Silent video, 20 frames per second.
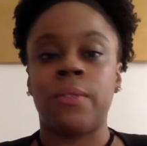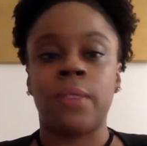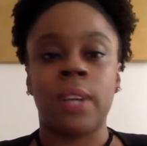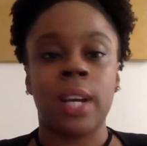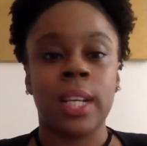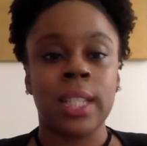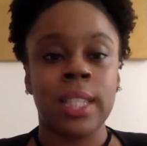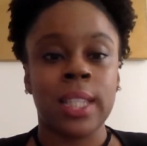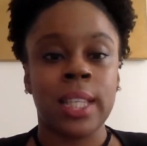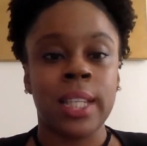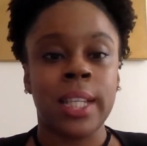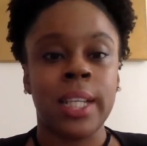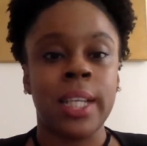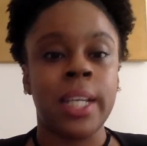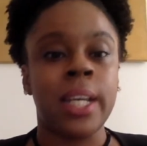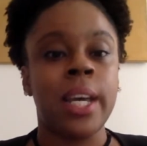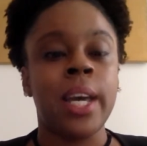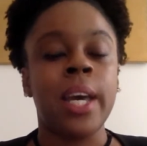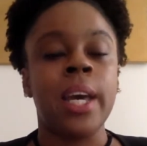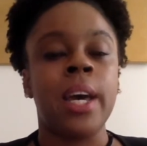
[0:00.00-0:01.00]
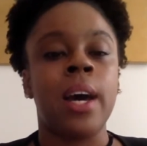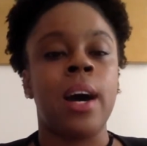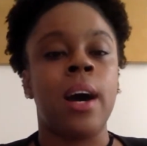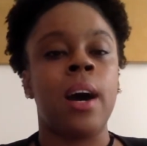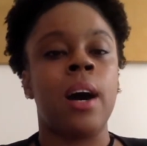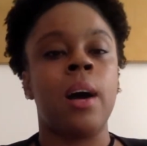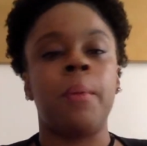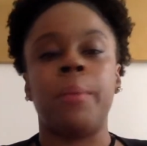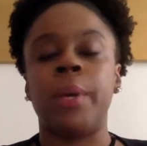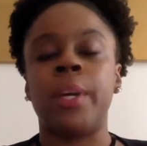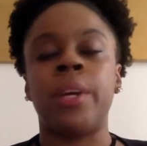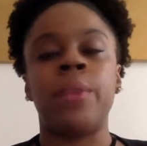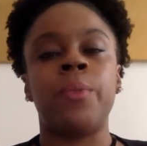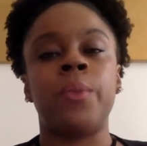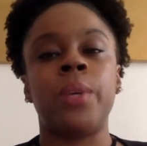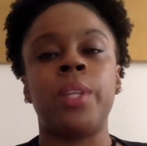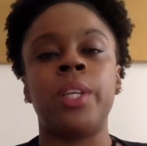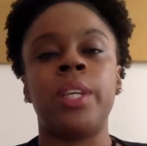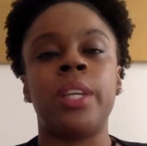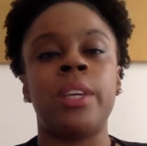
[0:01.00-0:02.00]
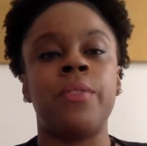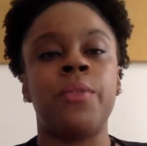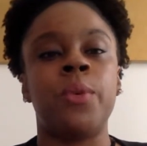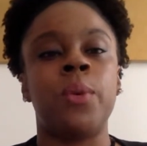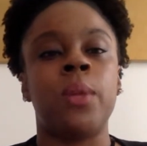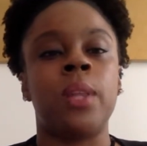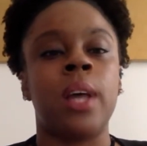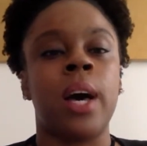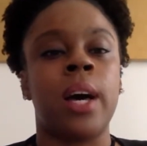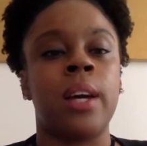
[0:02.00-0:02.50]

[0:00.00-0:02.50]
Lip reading: custody. It can really give you a lot